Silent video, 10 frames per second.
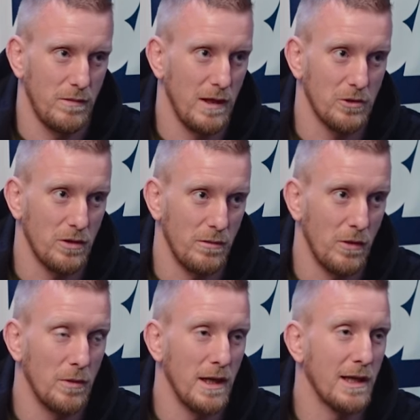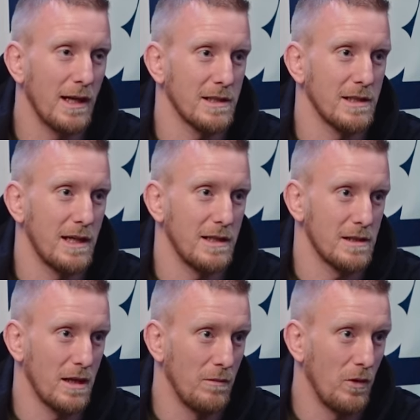literally the moment he connects his
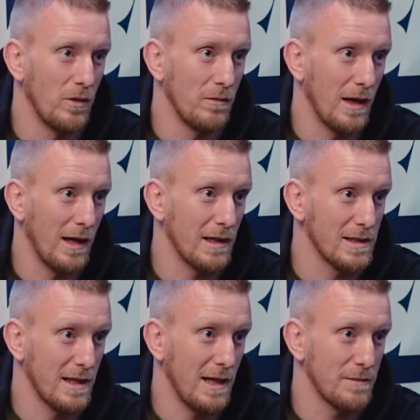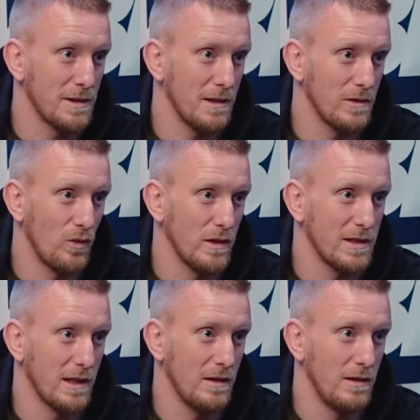hands to the moment my leg snapped is one
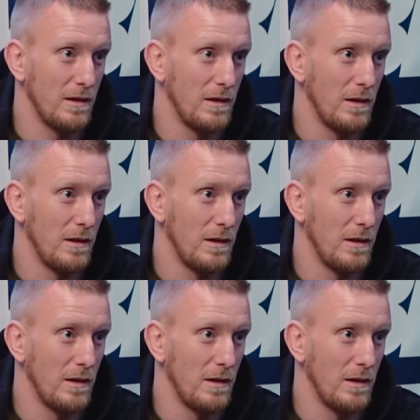second.